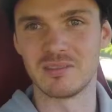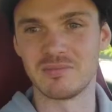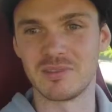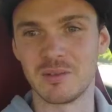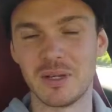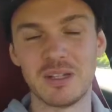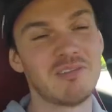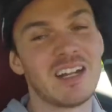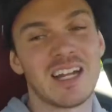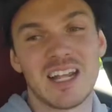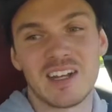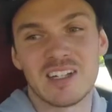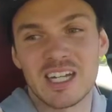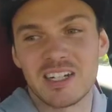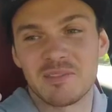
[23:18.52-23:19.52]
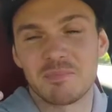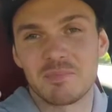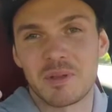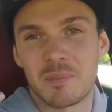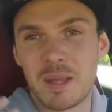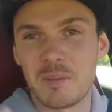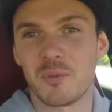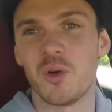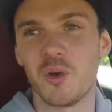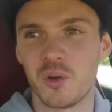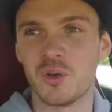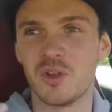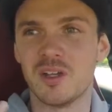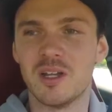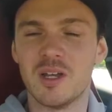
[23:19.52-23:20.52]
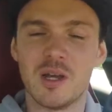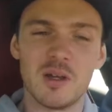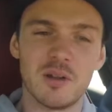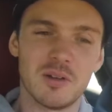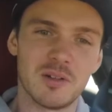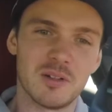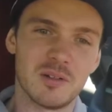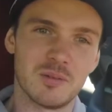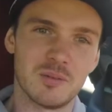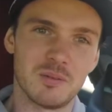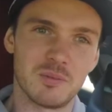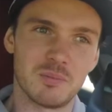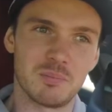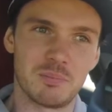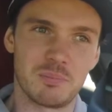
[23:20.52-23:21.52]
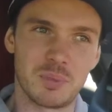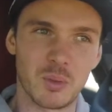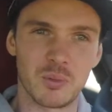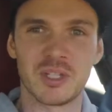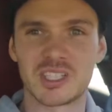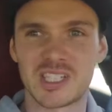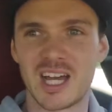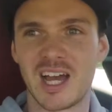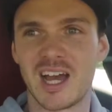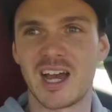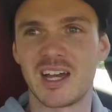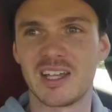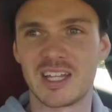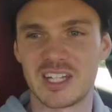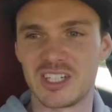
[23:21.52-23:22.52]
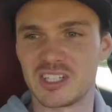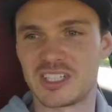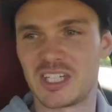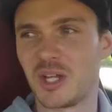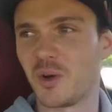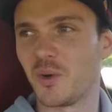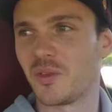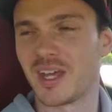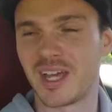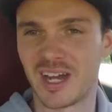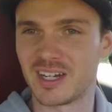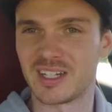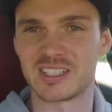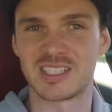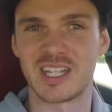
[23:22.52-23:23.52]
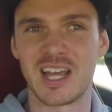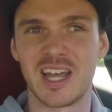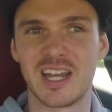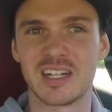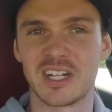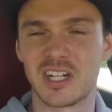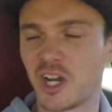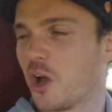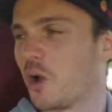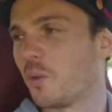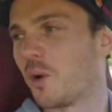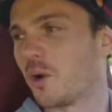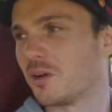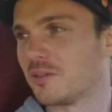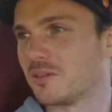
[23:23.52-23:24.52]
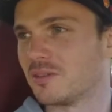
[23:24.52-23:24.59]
mean, really, and the people who build this car, you can just tell they understand and know what,